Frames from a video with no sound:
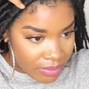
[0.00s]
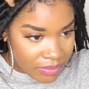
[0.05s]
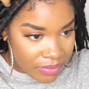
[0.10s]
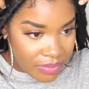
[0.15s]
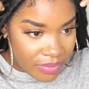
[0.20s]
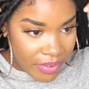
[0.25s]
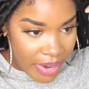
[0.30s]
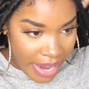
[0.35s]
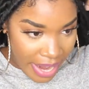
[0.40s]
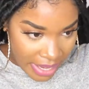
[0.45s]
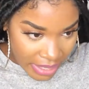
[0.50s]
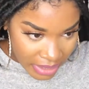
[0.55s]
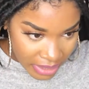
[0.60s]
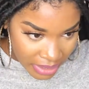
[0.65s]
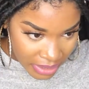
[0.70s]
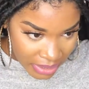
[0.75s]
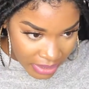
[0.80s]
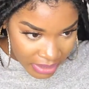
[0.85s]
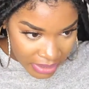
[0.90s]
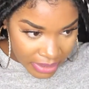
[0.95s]

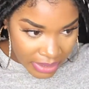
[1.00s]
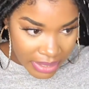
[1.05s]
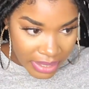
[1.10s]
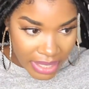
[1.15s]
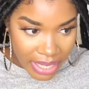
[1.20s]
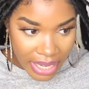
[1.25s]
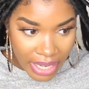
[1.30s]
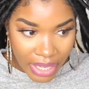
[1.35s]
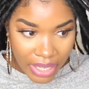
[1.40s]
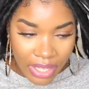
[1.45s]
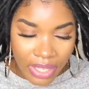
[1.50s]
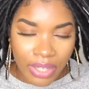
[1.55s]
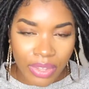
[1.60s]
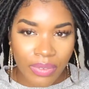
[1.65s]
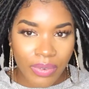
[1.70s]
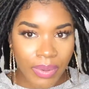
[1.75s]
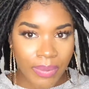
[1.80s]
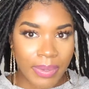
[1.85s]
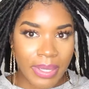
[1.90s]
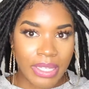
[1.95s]
fresh. They're like
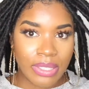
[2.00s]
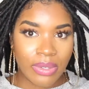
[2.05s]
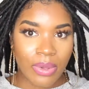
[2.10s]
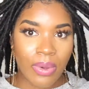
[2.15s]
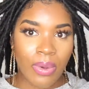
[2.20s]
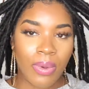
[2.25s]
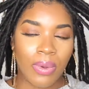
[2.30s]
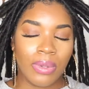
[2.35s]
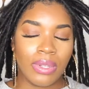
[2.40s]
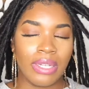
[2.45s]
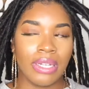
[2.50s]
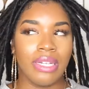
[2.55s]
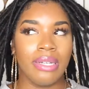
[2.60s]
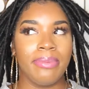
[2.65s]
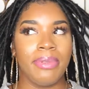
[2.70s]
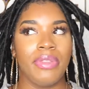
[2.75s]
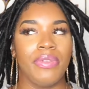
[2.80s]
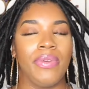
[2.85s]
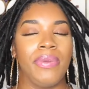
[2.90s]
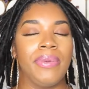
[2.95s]
3 weeks old. They're gonna
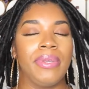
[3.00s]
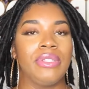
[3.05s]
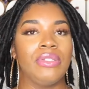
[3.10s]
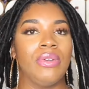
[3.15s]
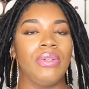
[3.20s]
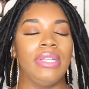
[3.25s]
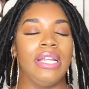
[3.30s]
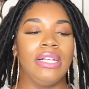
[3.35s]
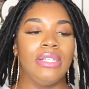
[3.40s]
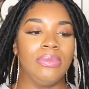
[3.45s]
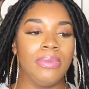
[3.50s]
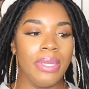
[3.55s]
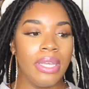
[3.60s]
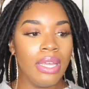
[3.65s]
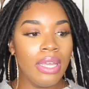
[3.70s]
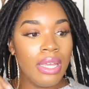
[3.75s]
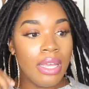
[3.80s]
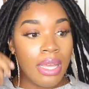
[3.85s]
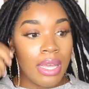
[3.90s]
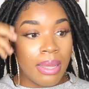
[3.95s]
be 3 weeks old next week.
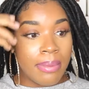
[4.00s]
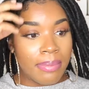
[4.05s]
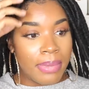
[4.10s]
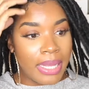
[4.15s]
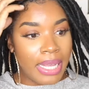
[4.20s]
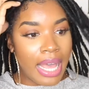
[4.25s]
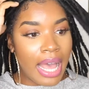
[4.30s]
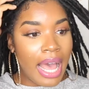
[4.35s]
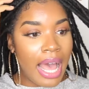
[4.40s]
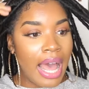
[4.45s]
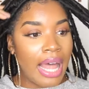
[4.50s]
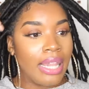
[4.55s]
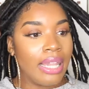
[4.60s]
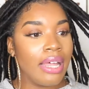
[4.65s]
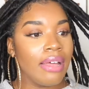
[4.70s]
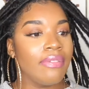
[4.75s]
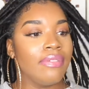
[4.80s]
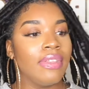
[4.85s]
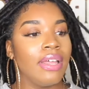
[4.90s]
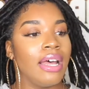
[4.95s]
But yeah, I
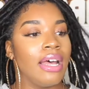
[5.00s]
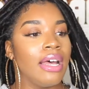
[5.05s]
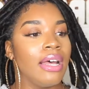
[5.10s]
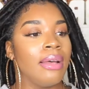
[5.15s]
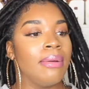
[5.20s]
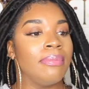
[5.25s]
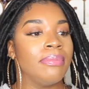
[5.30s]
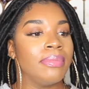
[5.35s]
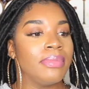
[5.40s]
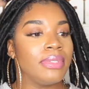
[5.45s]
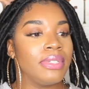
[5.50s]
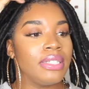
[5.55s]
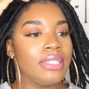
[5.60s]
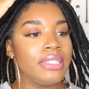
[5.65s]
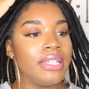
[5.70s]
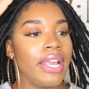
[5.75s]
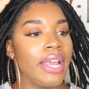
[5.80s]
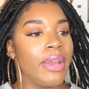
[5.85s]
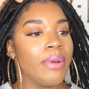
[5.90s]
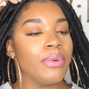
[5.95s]
love them.
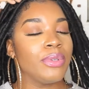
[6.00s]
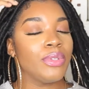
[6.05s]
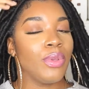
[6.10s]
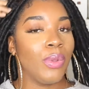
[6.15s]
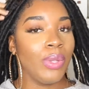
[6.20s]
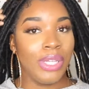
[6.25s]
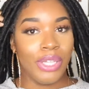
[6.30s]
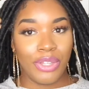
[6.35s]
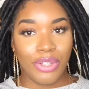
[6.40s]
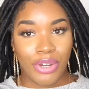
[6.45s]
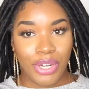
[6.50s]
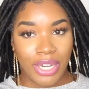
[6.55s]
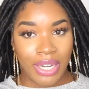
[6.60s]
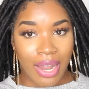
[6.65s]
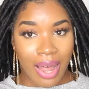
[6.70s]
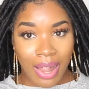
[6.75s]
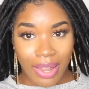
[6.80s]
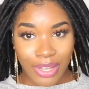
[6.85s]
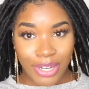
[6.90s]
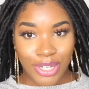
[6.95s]
This hair was only
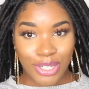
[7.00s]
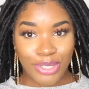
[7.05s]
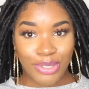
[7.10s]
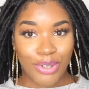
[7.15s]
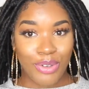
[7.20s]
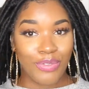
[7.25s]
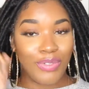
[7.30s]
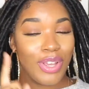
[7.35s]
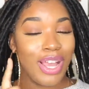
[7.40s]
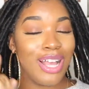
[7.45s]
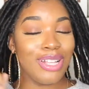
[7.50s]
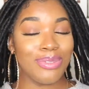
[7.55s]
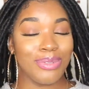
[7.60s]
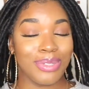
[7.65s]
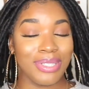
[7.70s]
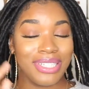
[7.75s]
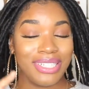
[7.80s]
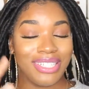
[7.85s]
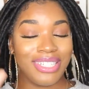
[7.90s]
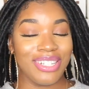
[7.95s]
$30. So if you guys
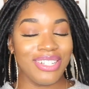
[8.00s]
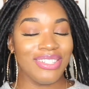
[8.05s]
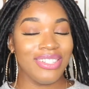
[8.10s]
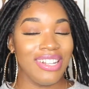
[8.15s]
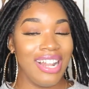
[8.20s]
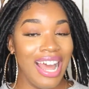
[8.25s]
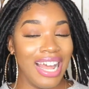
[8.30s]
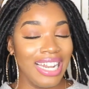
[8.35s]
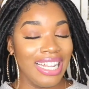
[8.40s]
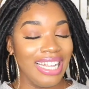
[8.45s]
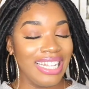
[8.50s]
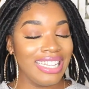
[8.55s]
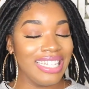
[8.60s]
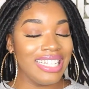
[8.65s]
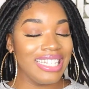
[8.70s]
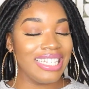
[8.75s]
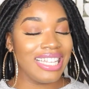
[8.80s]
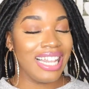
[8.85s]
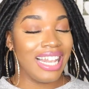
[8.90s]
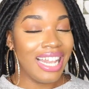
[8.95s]
want details on how to get
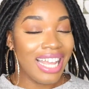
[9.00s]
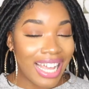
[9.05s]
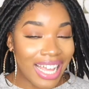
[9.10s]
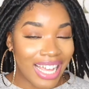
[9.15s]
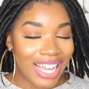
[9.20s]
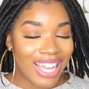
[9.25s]
this look,